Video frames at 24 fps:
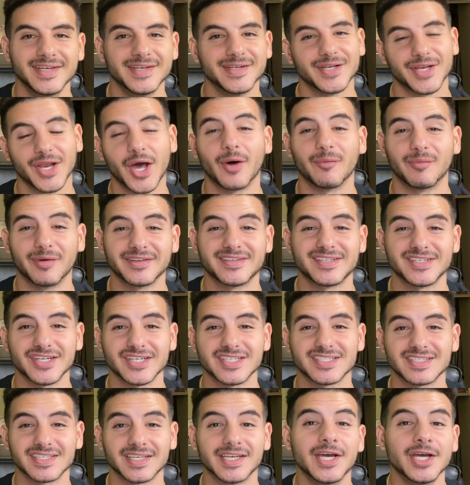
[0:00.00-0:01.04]
No, but
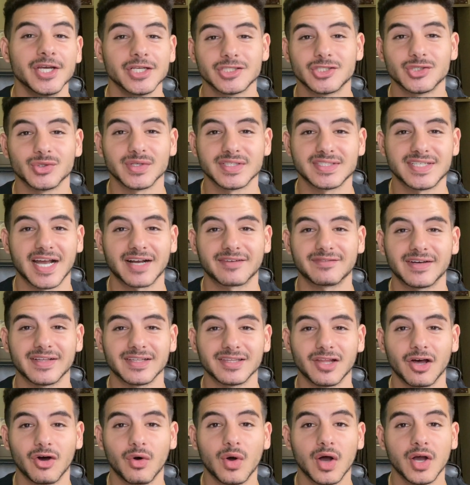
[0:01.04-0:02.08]
seriously, Tua
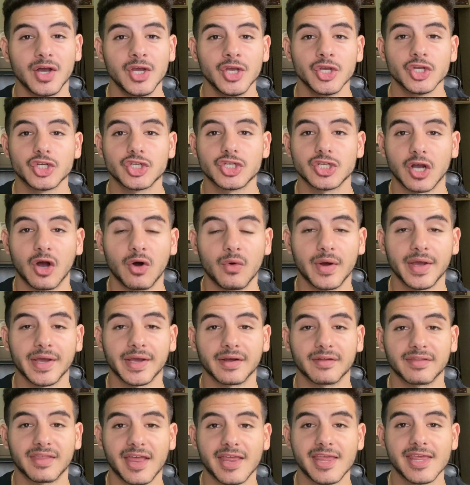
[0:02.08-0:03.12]
Tagovailoa
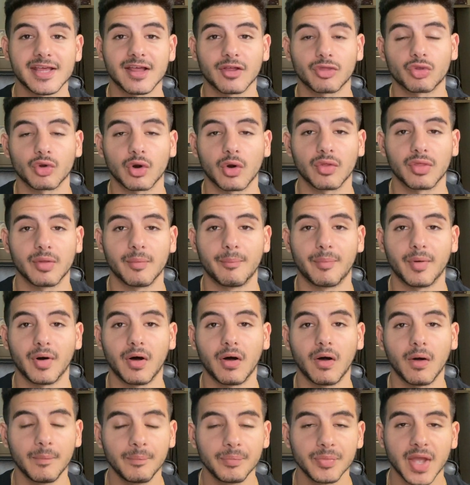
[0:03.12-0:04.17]
showing that he could throw the
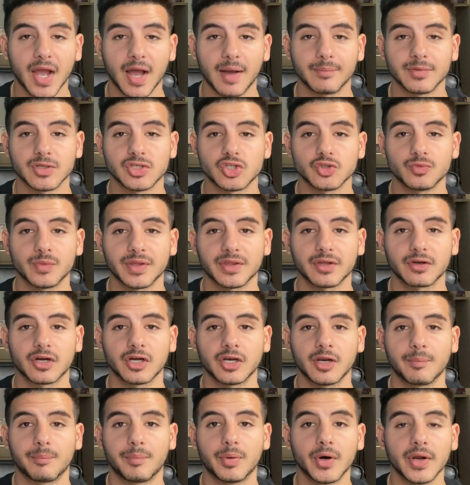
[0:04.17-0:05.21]
ball. I'm assuming they're going
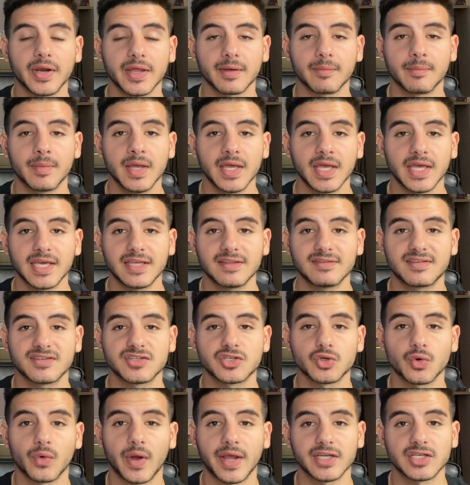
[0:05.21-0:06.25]
to put him in
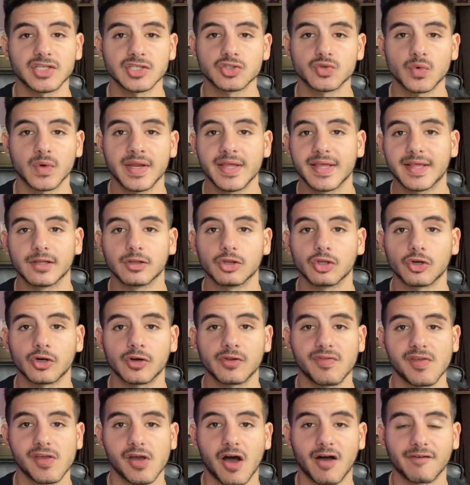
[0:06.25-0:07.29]
situations where he can learn
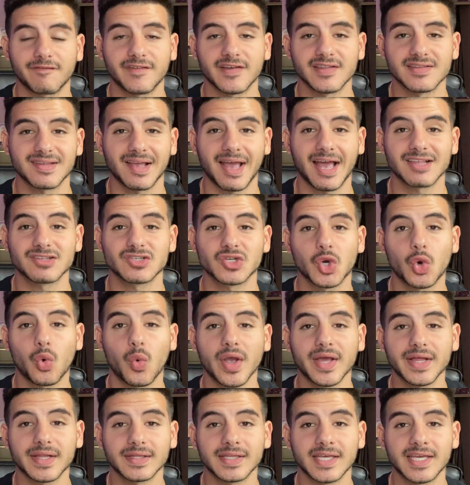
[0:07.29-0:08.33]
the offense as
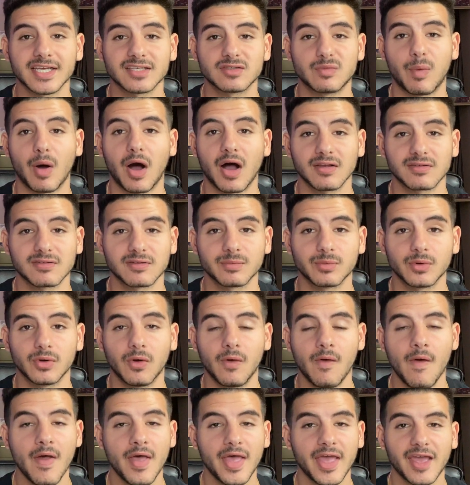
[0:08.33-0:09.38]
quickly as
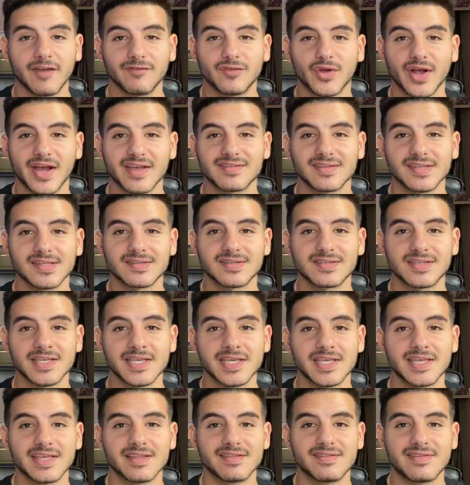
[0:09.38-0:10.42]
possible. If you guys didn't see,
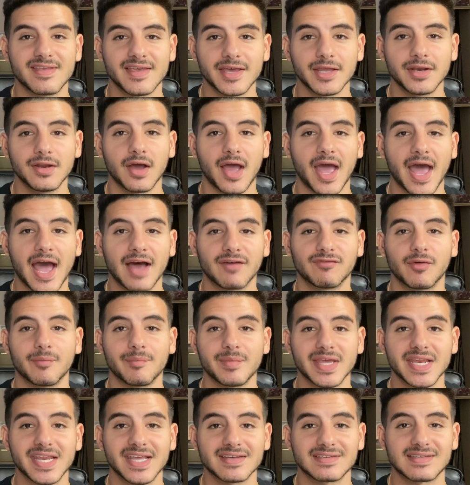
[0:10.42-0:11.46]
he did have a
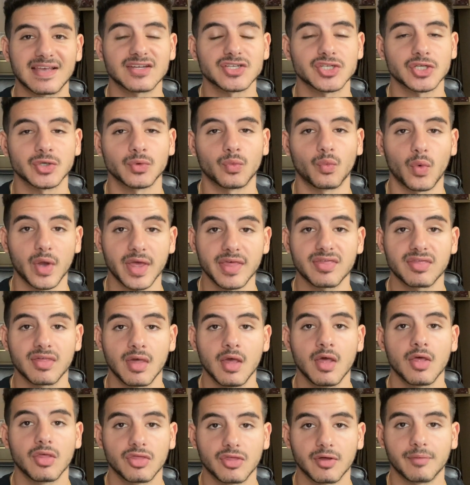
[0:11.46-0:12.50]
media session with
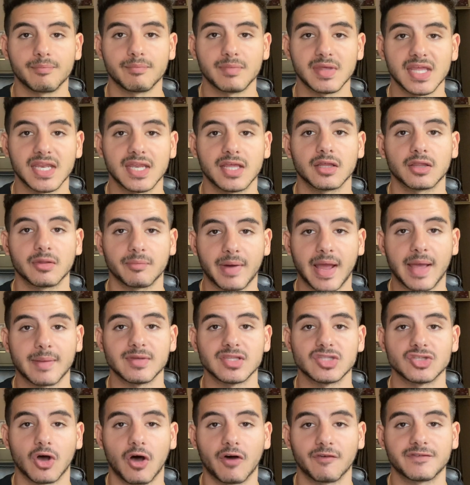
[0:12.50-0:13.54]
the media, the Miami
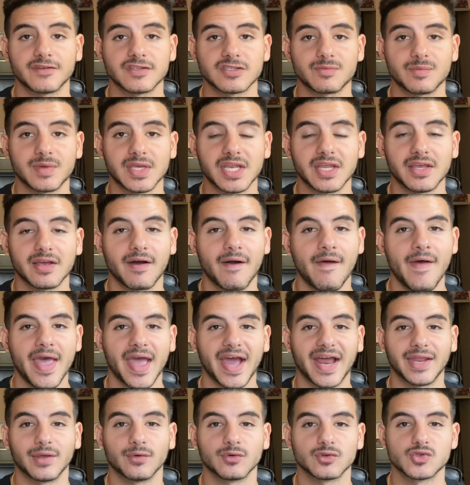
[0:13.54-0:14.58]
Dolphins media,
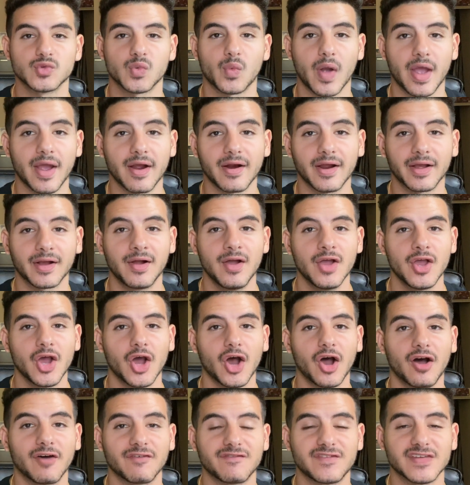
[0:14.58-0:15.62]
and he was wearing
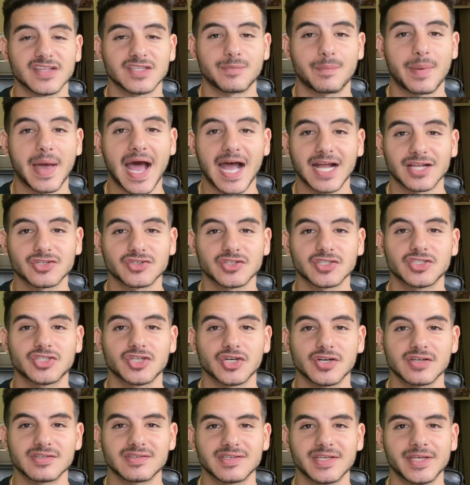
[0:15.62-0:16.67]
a Fitzpatrick
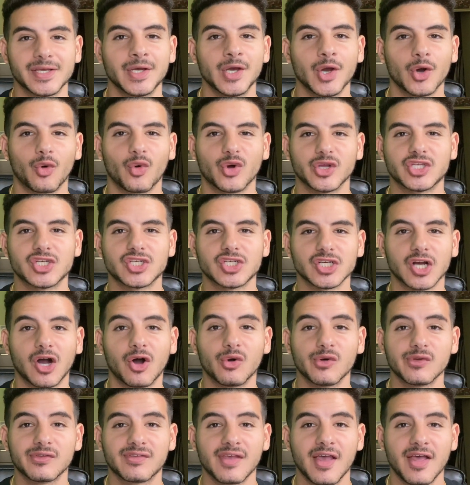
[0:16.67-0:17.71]
jersey, which
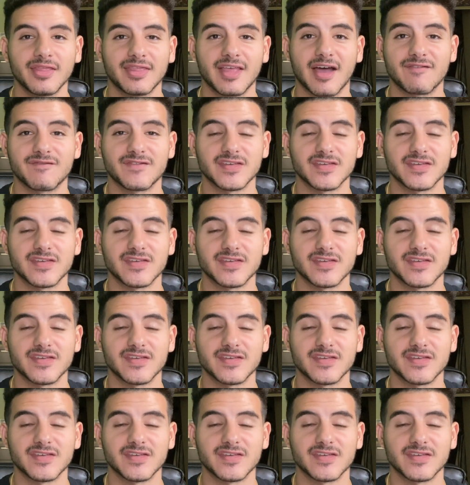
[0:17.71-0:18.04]
shows that